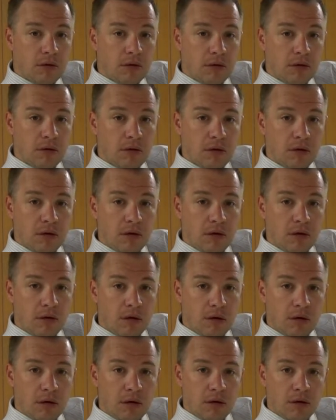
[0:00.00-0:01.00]
Mm.
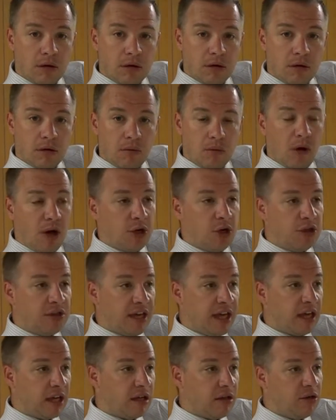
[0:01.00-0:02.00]
Well, you
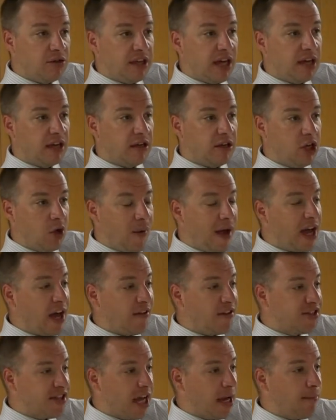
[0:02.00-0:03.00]
think you think you ain't got
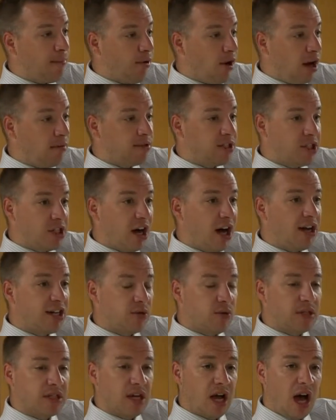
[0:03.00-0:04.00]
the same problems
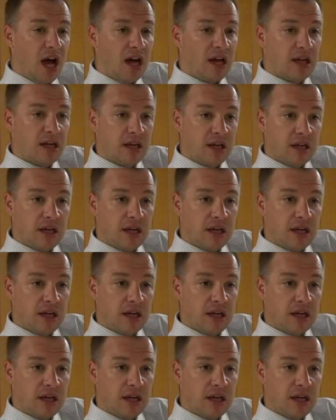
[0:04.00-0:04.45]
Joshua's got?